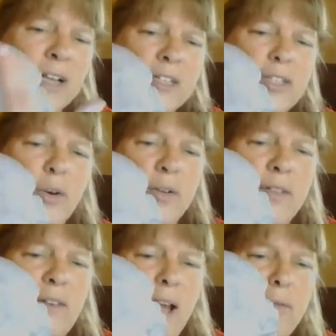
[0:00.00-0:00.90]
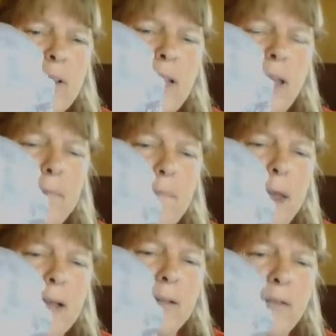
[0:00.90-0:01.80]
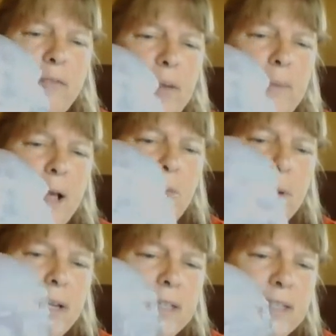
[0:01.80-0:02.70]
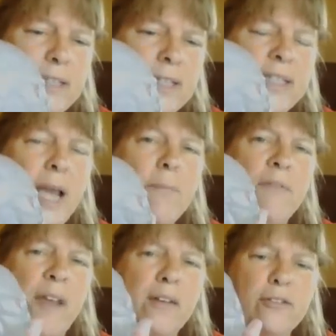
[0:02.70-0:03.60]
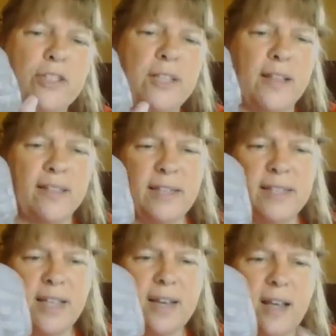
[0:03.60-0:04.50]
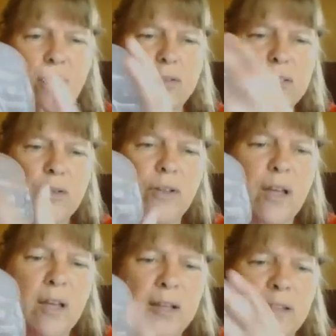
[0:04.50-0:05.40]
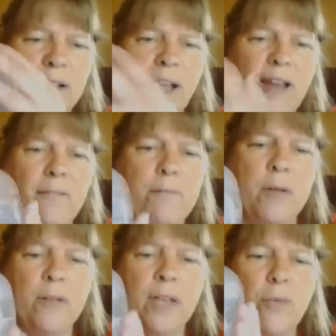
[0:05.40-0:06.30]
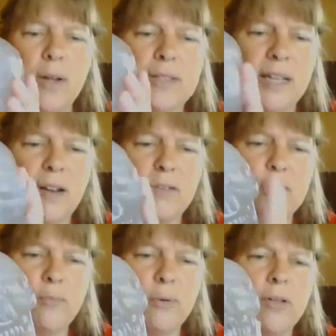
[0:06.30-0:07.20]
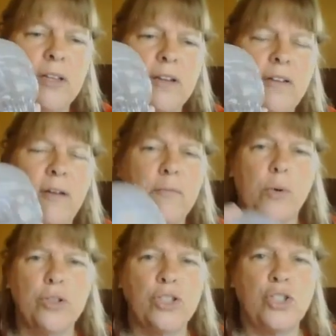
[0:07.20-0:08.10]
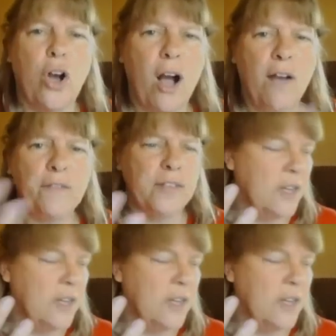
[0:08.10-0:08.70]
So they're not really like male or female, but it's the type of energy that they send out. So the kind of milky ones that aren't super clear are more soft.